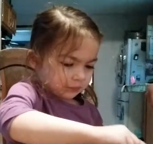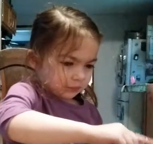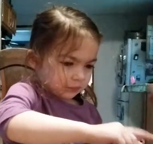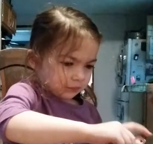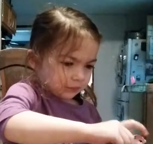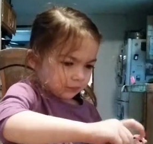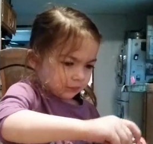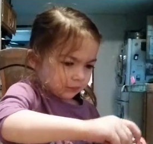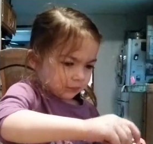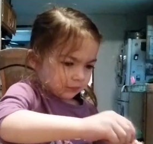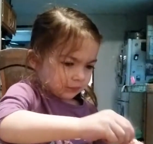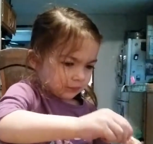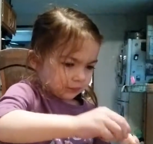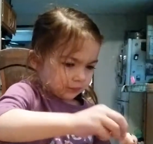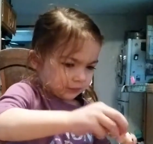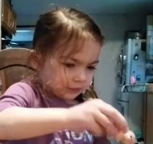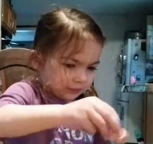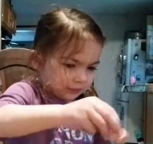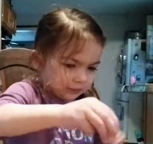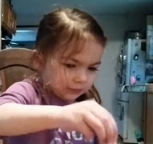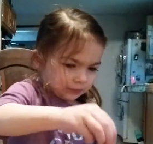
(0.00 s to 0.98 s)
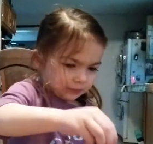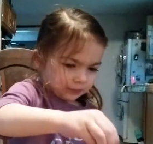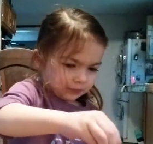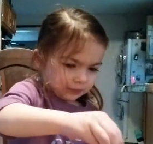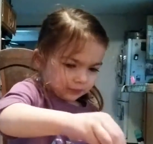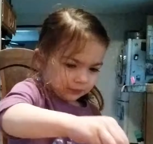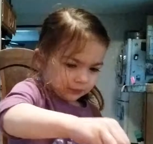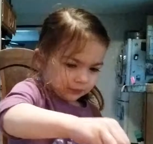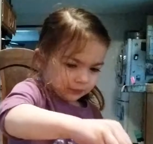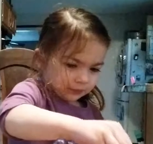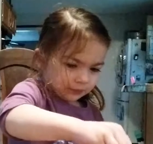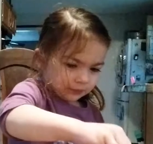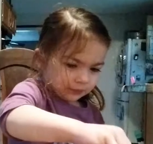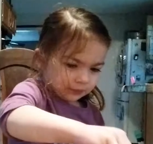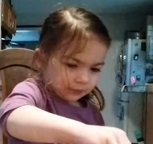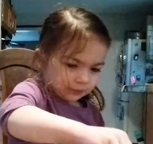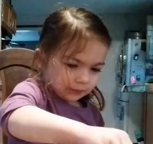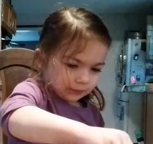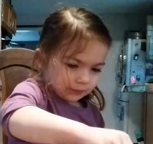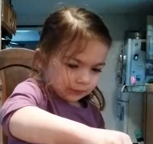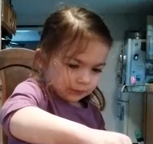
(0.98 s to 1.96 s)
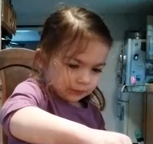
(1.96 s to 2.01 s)

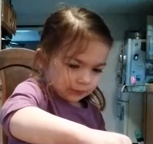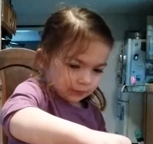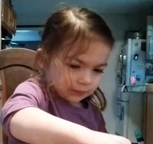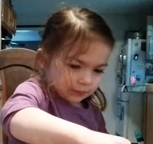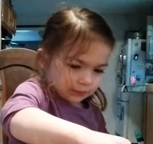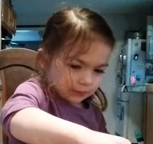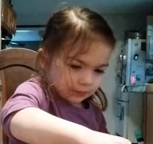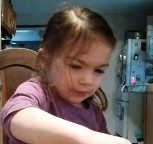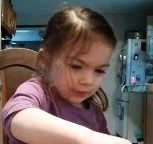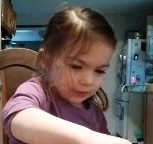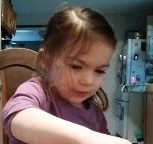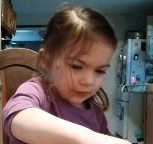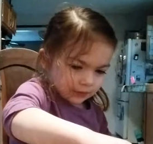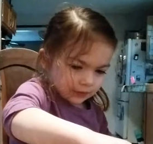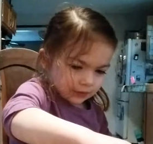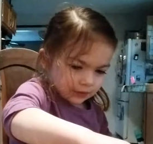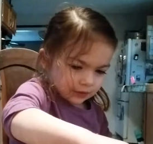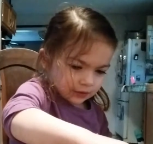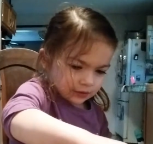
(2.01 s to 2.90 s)
Nobody speaks.